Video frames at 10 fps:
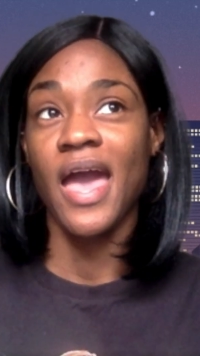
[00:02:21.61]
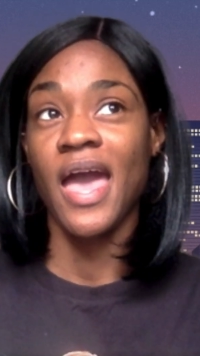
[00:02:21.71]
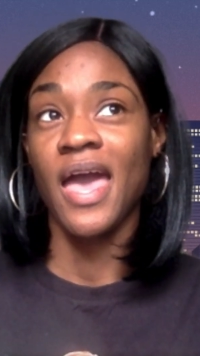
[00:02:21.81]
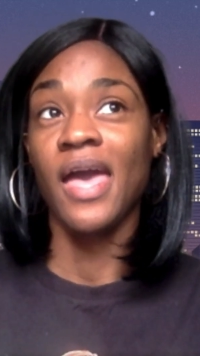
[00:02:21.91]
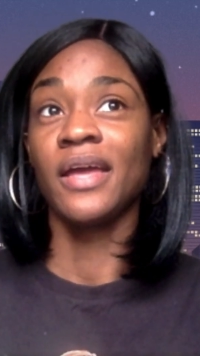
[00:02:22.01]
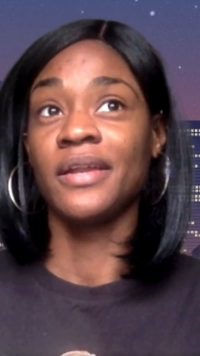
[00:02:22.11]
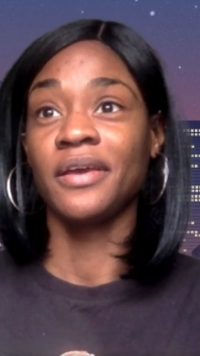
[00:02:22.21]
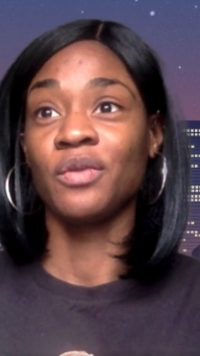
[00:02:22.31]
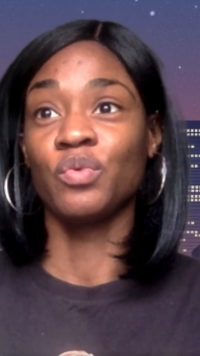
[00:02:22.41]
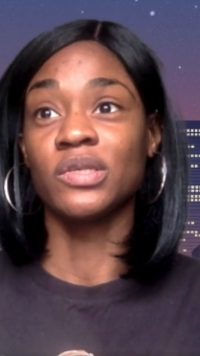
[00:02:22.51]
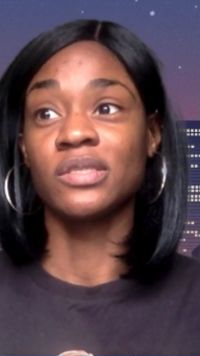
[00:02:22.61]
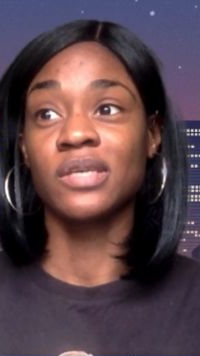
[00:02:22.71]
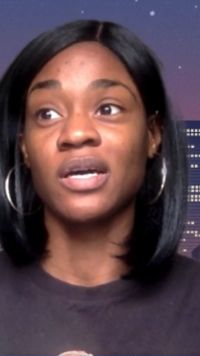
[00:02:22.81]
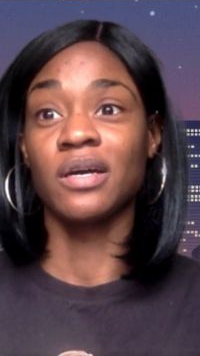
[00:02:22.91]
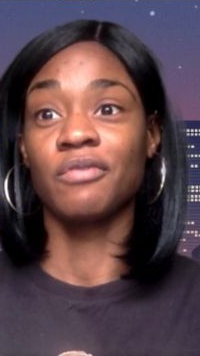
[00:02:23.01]
and it was
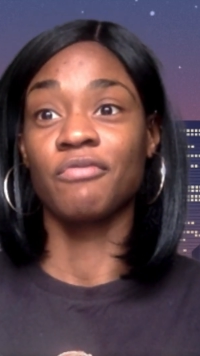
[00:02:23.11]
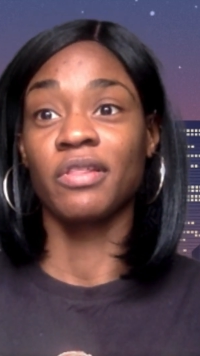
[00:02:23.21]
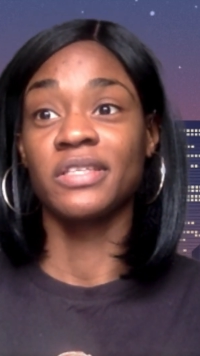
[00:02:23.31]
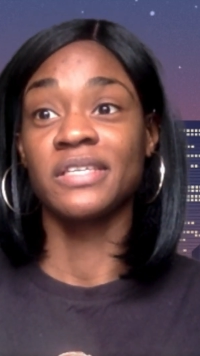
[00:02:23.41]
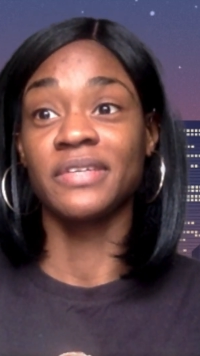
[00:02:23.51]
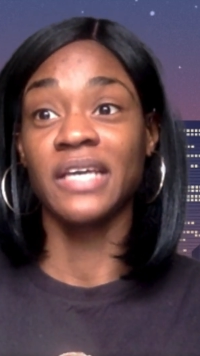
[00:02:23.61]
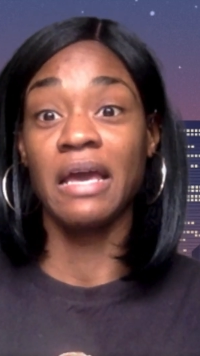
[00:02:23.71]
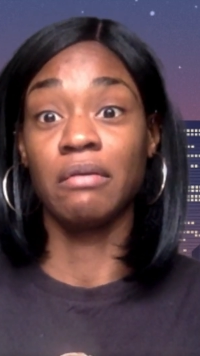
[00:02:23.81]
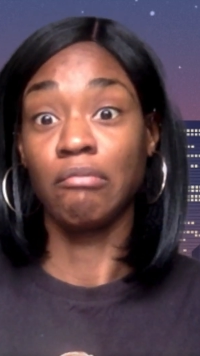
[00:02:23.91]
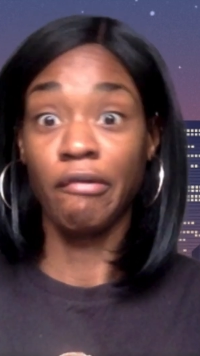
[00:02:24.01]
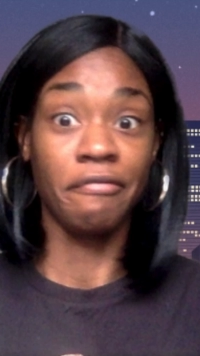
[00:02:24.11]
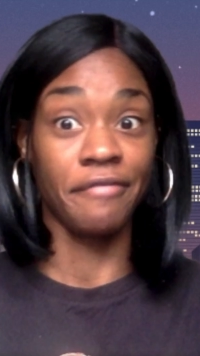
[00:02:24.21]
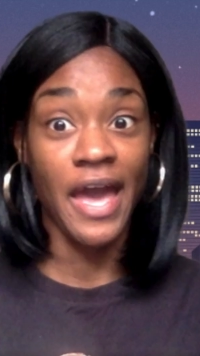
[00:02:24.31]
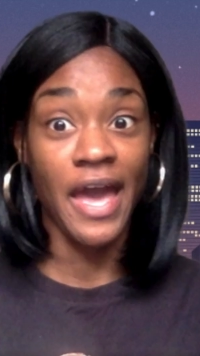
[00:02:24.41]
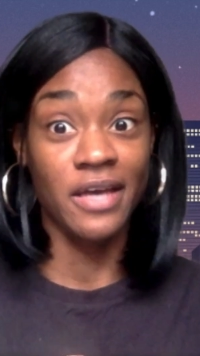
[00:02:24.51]
a relatively
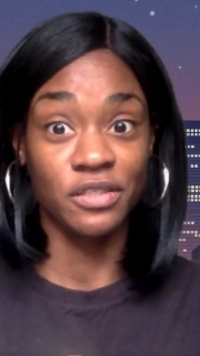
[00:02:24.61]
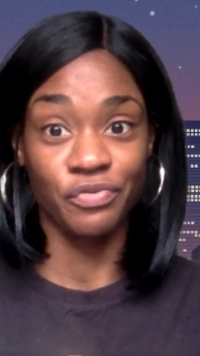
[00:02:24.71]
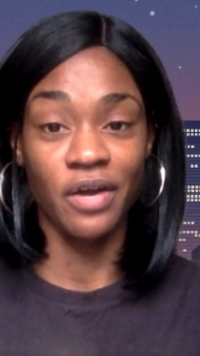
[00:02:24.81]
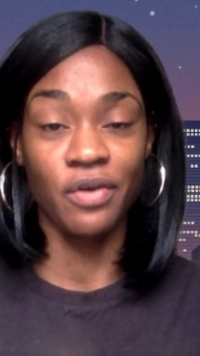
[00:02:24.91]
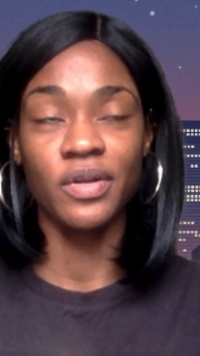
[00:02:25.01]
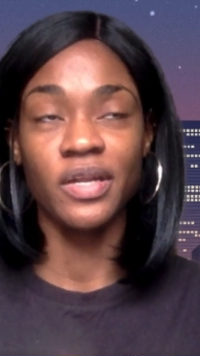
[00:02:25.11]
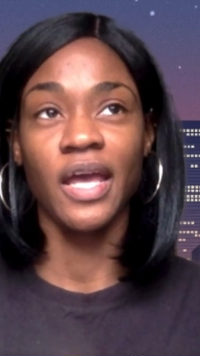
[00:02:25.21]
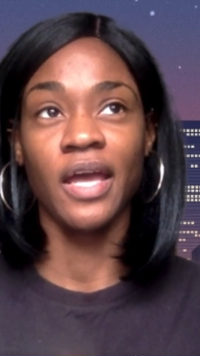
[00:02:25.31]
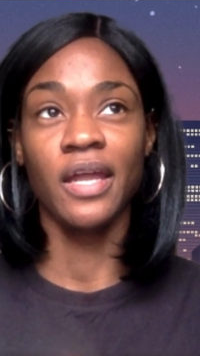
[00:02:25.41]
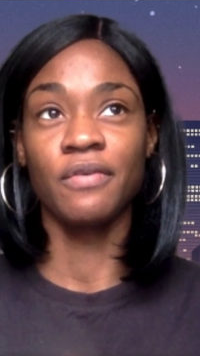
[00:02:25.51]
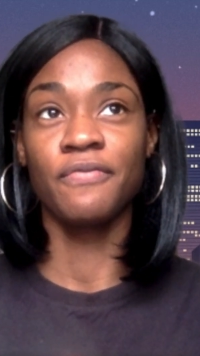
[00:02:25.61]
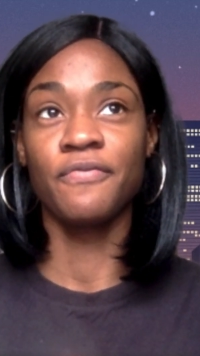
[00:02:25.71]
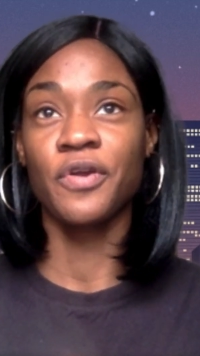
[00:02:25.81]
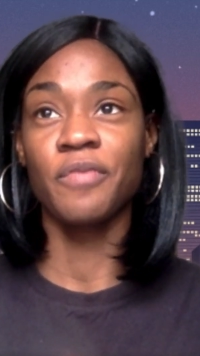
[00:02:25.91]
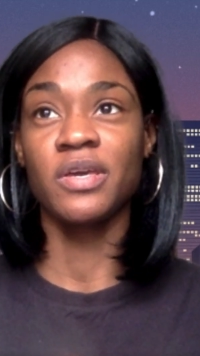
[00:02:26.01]
fast route, and it
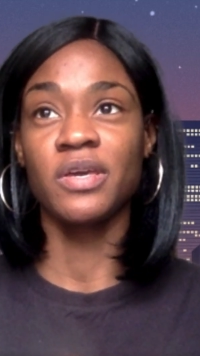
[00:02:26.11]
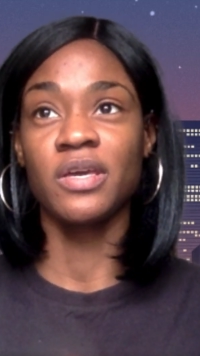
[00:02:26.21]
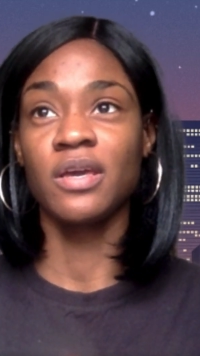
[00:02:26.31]
afforded me,